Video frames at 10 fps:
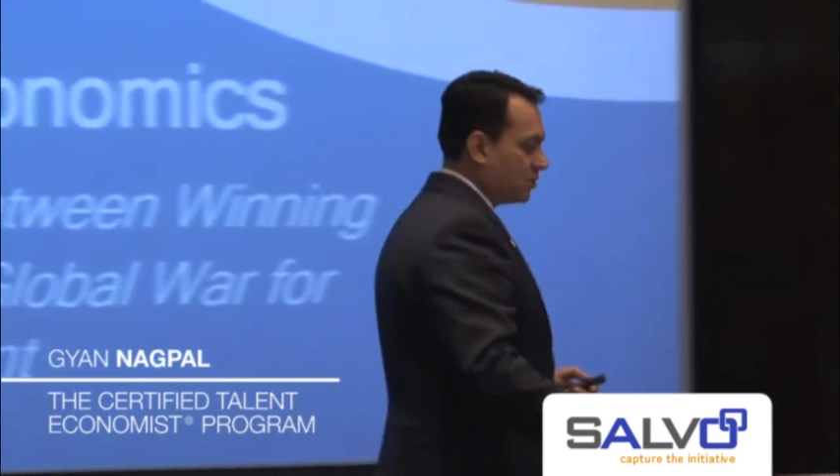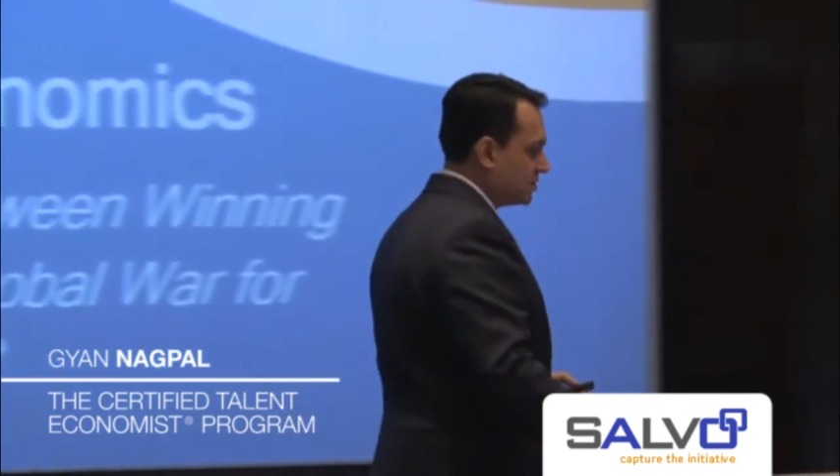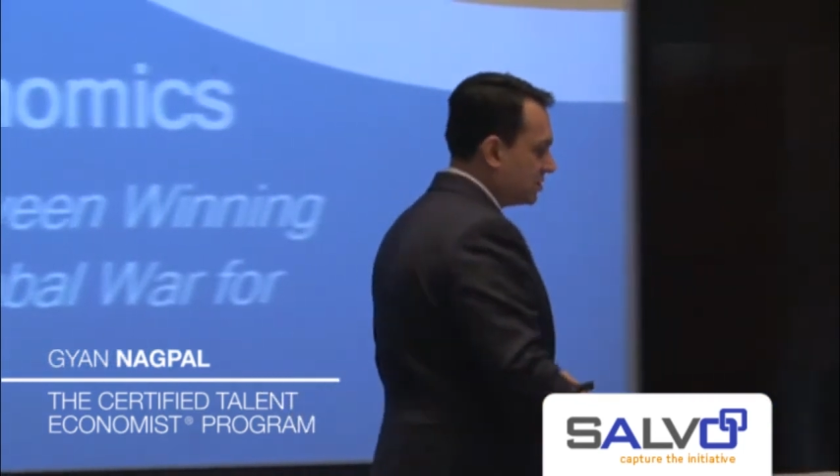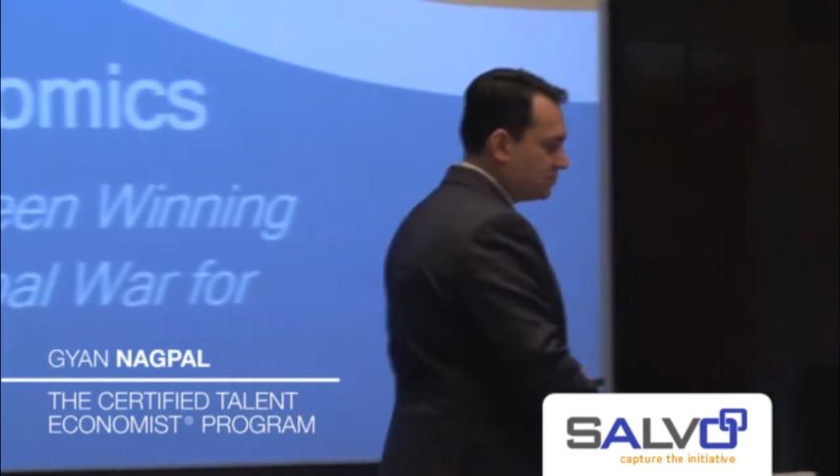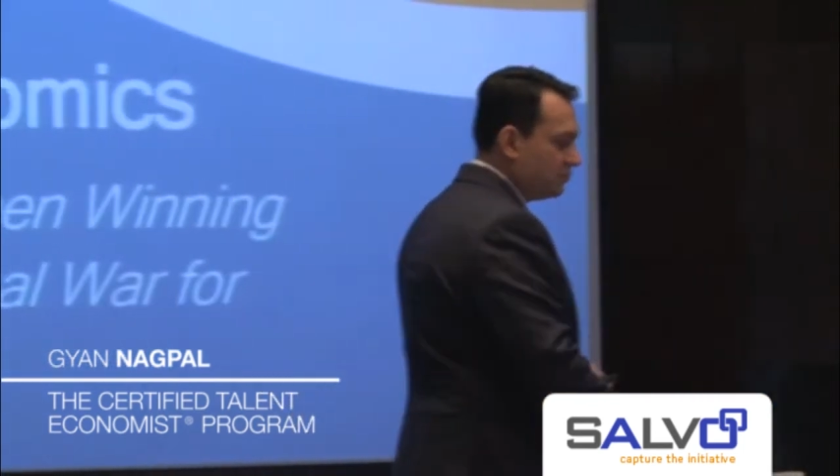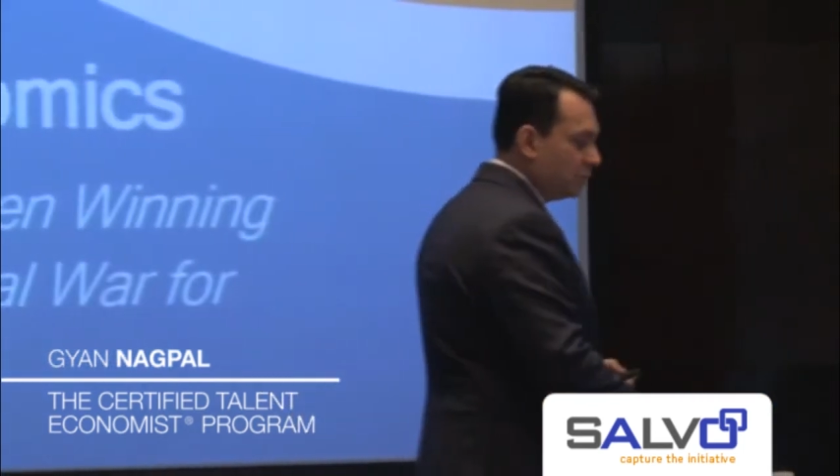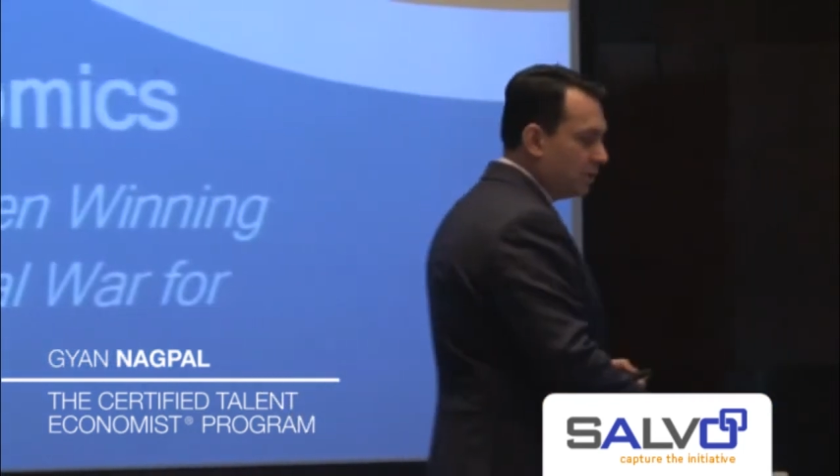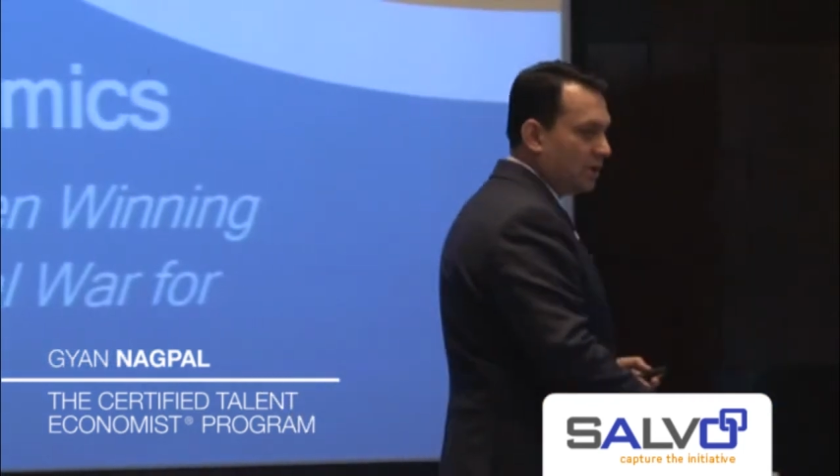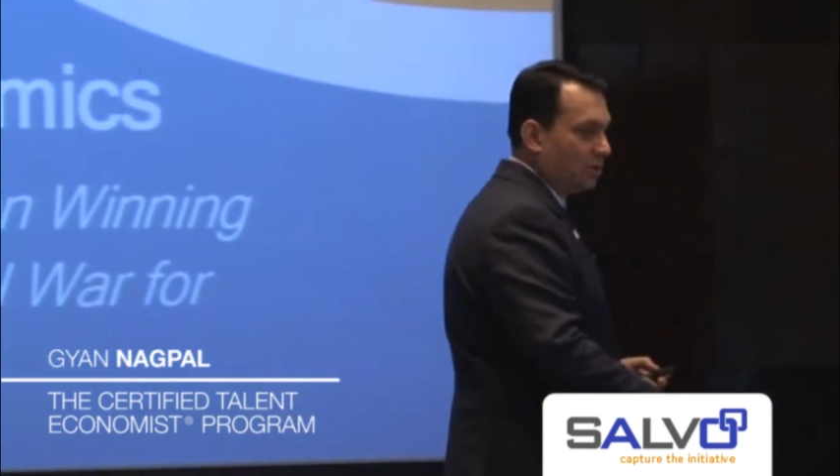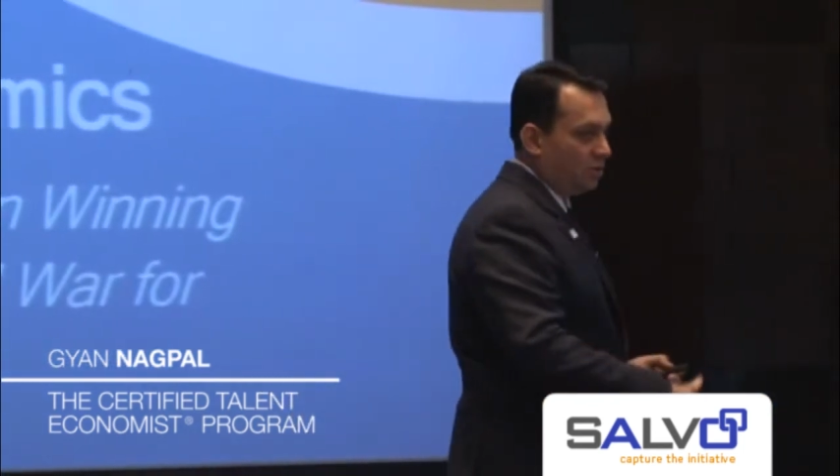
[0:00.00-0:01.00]
because it is
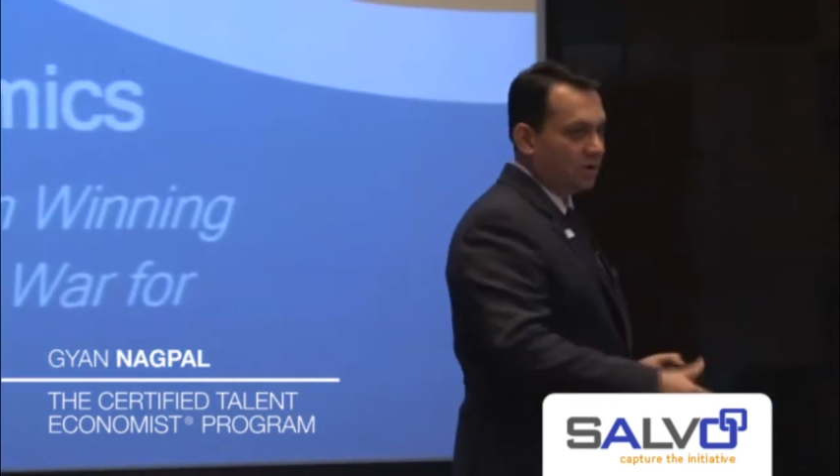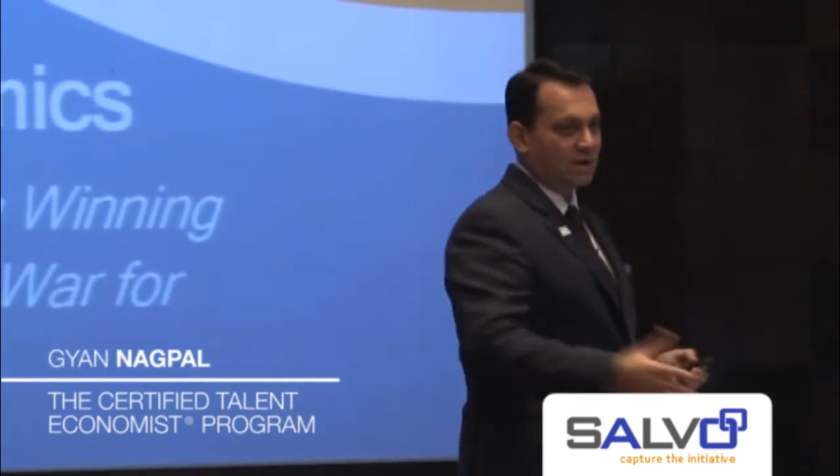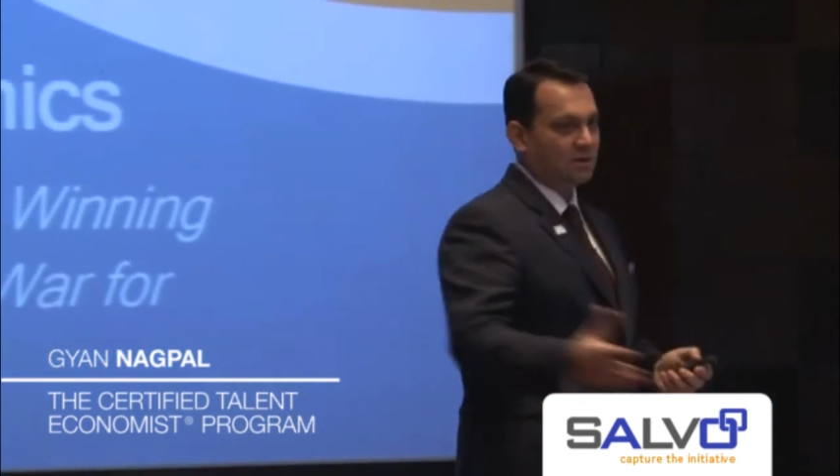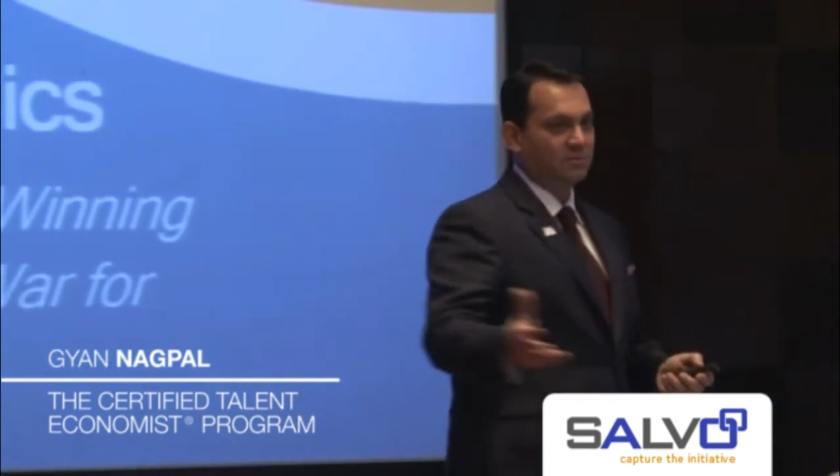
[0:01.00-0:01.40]
fueling all our